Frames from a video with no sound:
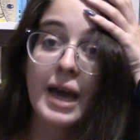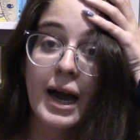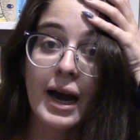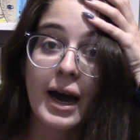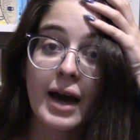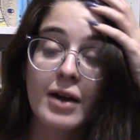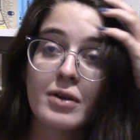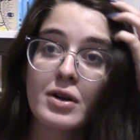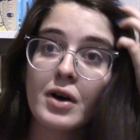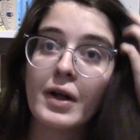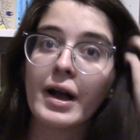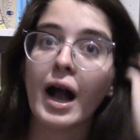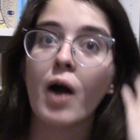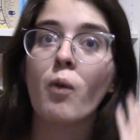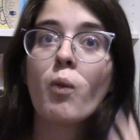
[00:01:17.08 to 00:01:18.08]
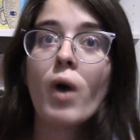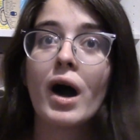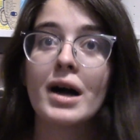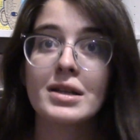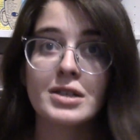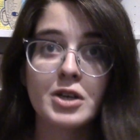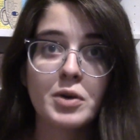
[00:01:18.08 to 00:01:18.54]
Yeah, I don't know, like, I
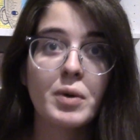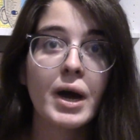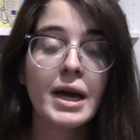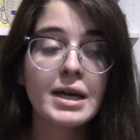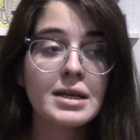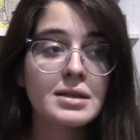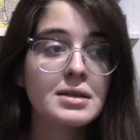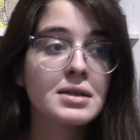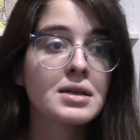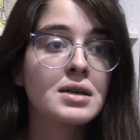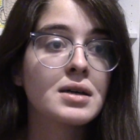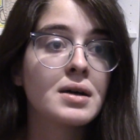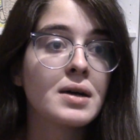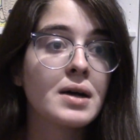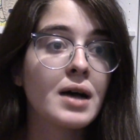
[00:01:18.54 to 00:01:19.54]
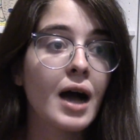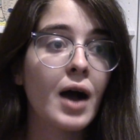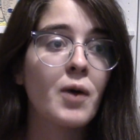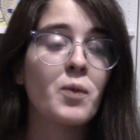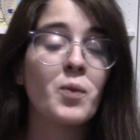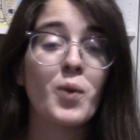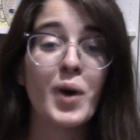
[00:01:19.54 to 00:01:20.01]
want to write,
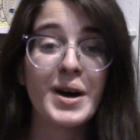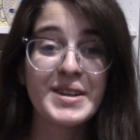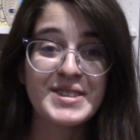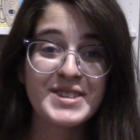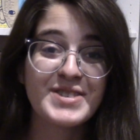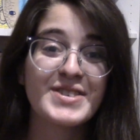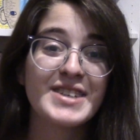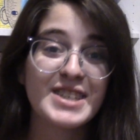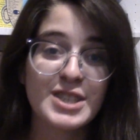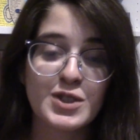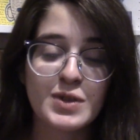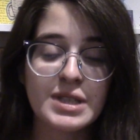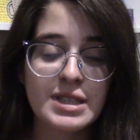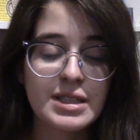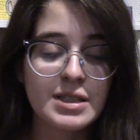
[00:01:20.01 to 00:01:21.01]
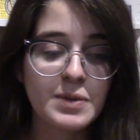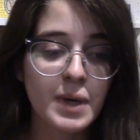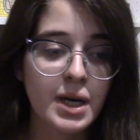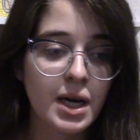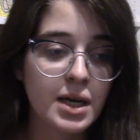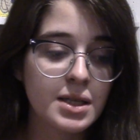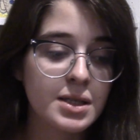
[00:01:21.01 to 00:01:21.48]
I want to finish Reasons Why
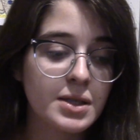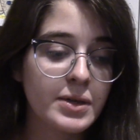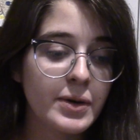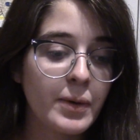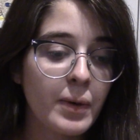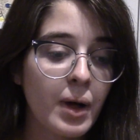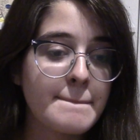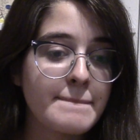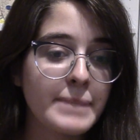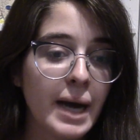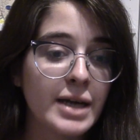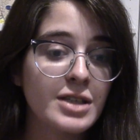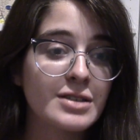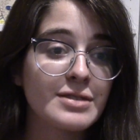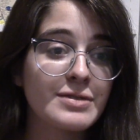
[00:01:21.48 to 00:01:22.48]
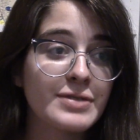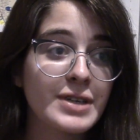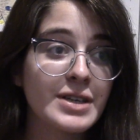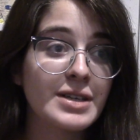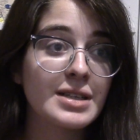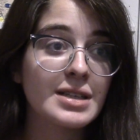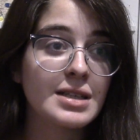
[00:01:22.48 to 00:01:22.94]
Not To, but I just
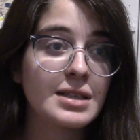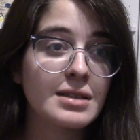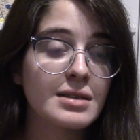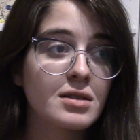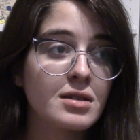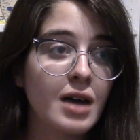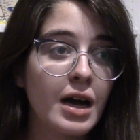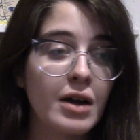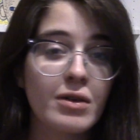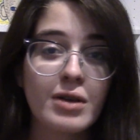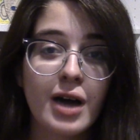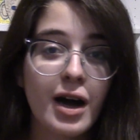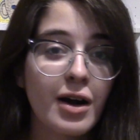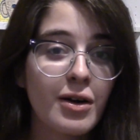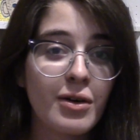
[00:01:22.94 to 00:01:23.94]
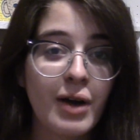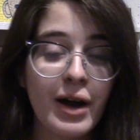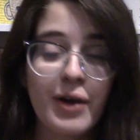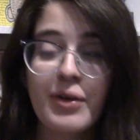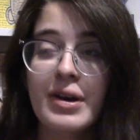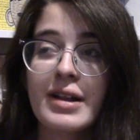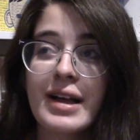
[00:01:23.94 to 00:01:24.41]
feel, I don't
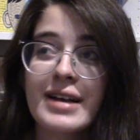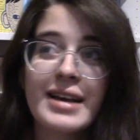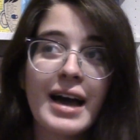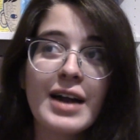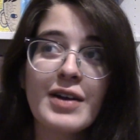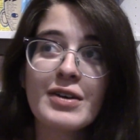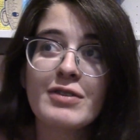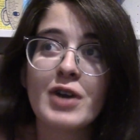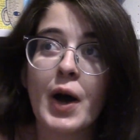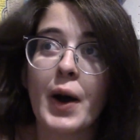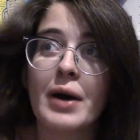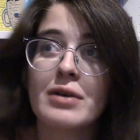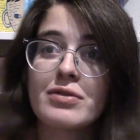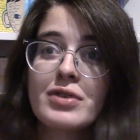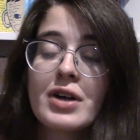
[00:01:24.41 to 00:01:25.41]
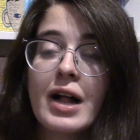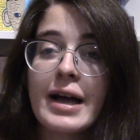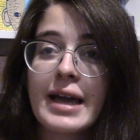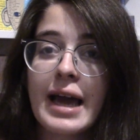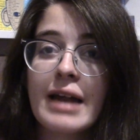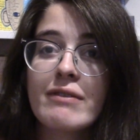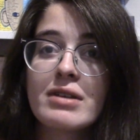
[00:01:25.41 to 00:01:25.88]
even know how I feel, I
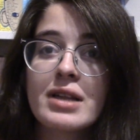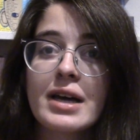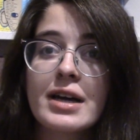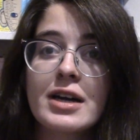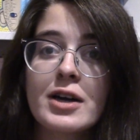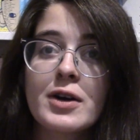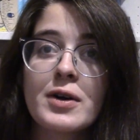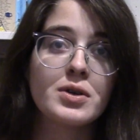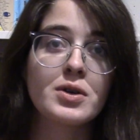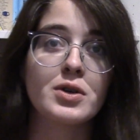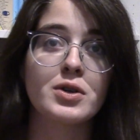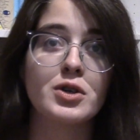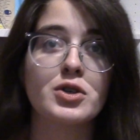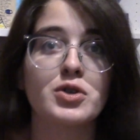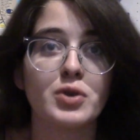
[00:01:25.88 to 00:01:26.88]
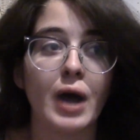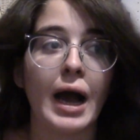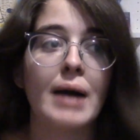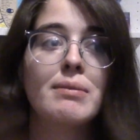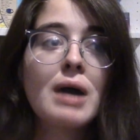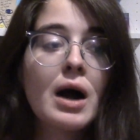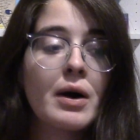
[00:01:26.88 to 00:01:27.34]
can't even, like,
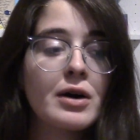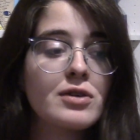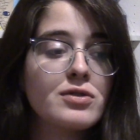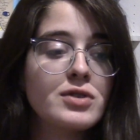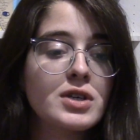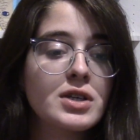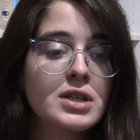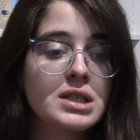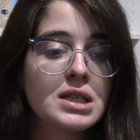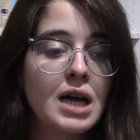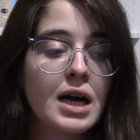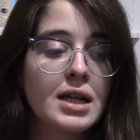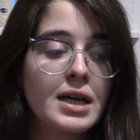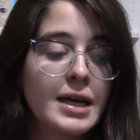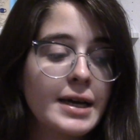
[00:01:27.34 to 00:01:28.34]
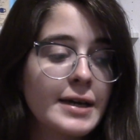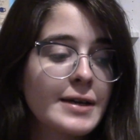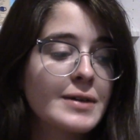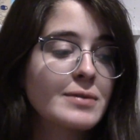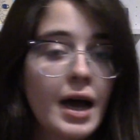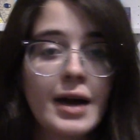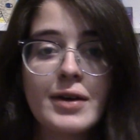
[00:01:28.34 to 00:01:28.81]
describe how I feel. It's not like,
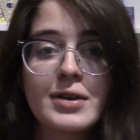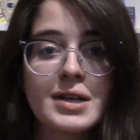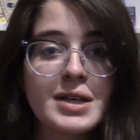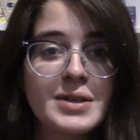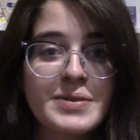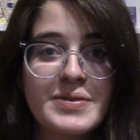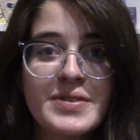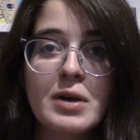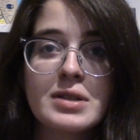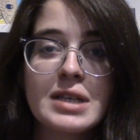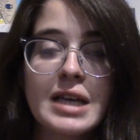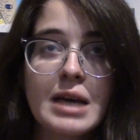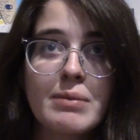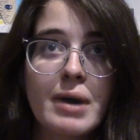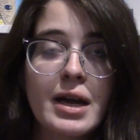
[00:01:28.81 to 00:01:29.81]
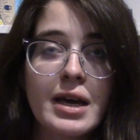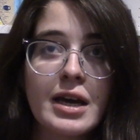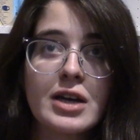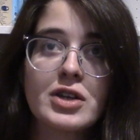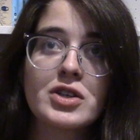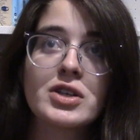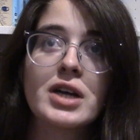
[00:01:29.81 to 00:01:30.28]
I don't know. I was thinking about it
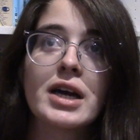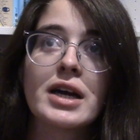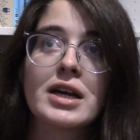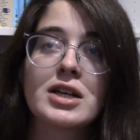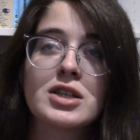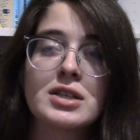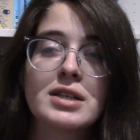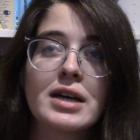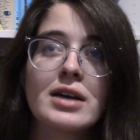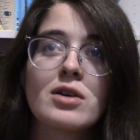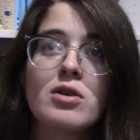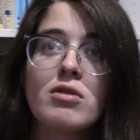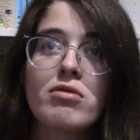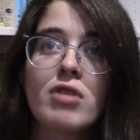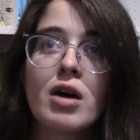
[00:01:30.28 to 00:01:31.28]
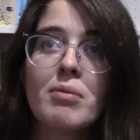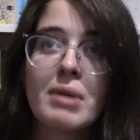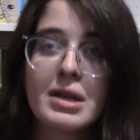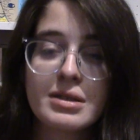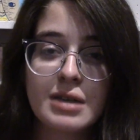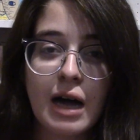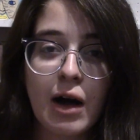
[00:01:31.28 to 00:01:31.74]
yesterday and just like overall
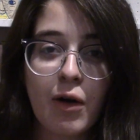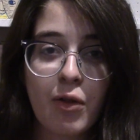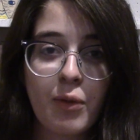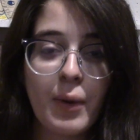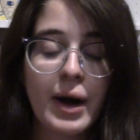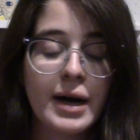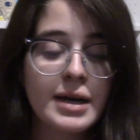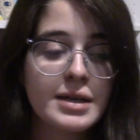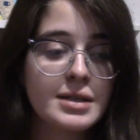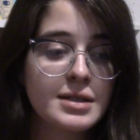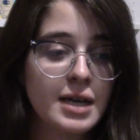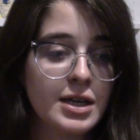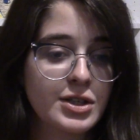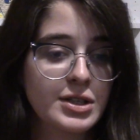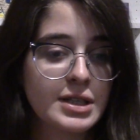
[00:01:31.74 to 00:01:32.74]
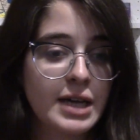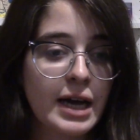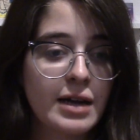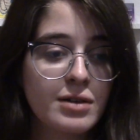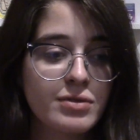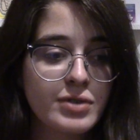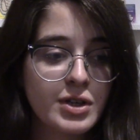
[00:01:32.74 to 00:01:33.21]
mental health wise, I just
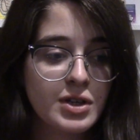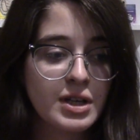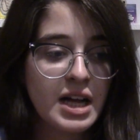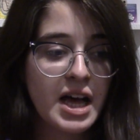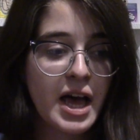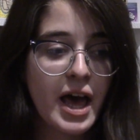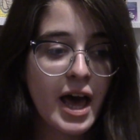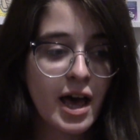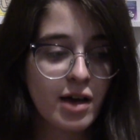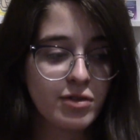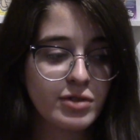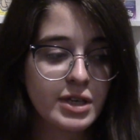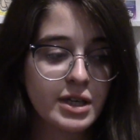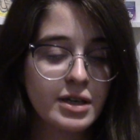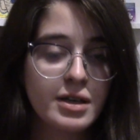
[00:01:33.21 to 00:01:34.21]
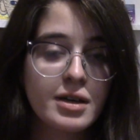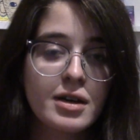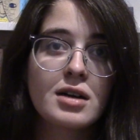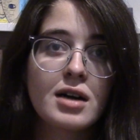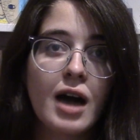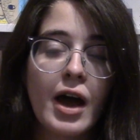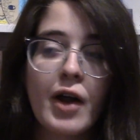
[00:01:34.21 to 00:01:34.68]
kind of feel heavy.
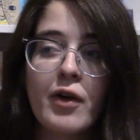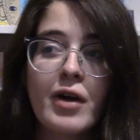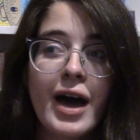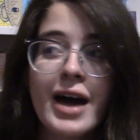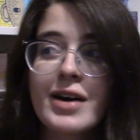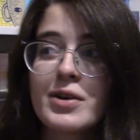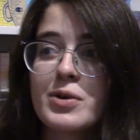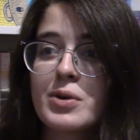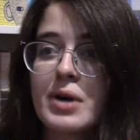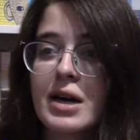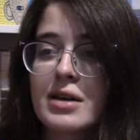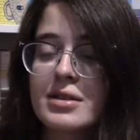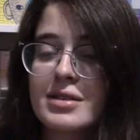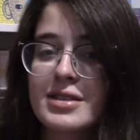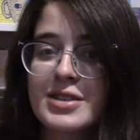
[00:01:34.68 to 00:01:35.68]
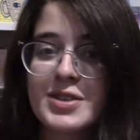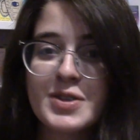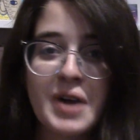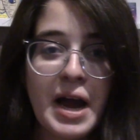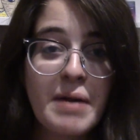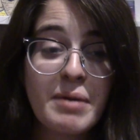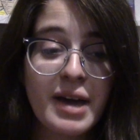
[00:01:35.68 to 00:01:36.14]
I don't know how else to
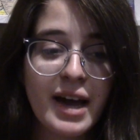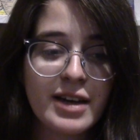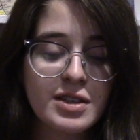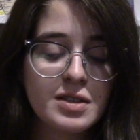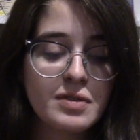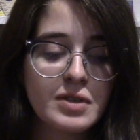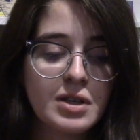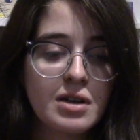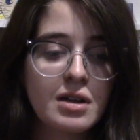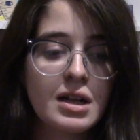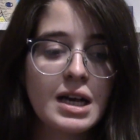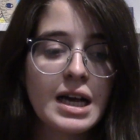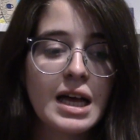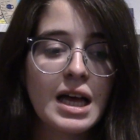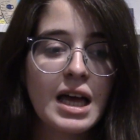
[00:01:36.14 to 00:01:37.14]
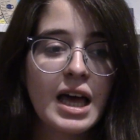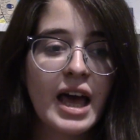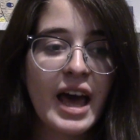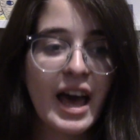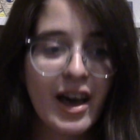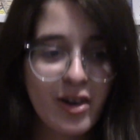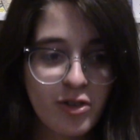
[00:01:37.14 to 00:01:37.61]
describe it. I just feel
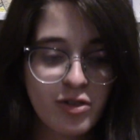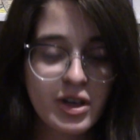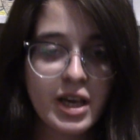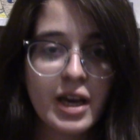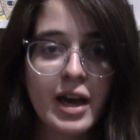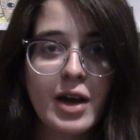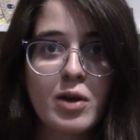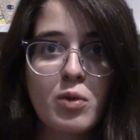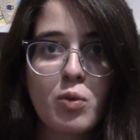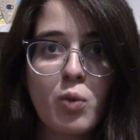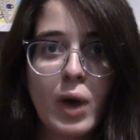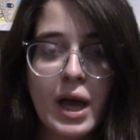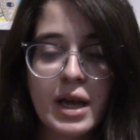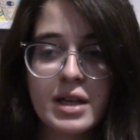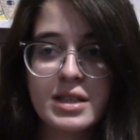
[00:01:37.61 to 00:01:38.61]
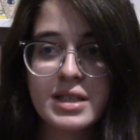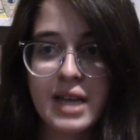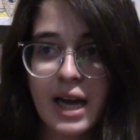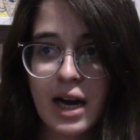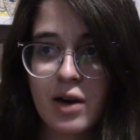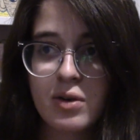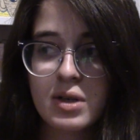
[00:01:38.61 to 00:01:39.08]
heavy and weighed
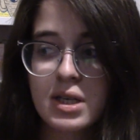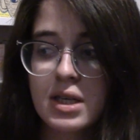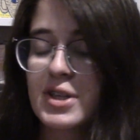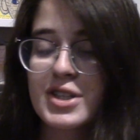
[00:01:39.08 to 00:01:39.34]
down.